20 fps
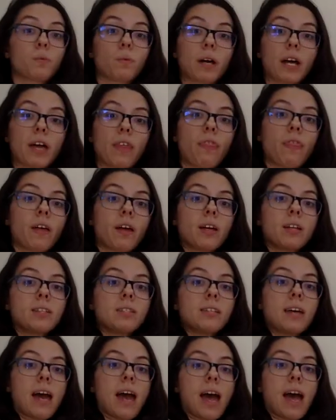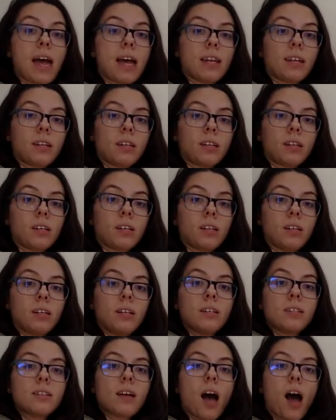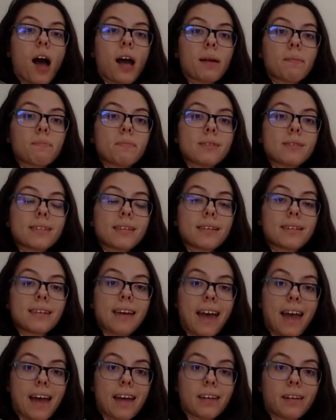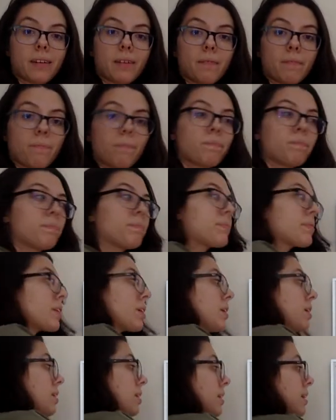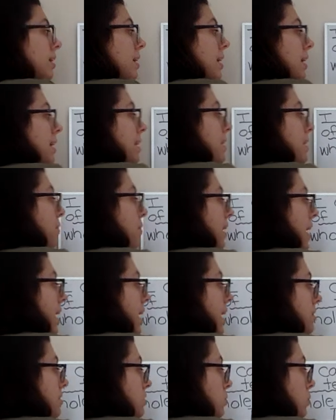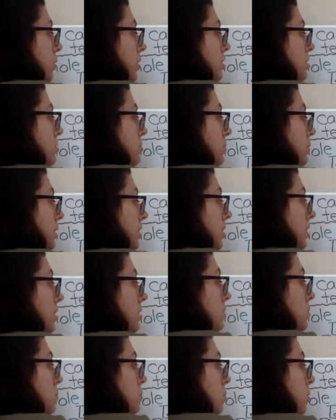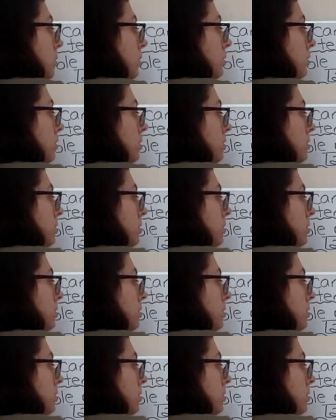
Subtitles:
with 10 times 10. And that is going to equal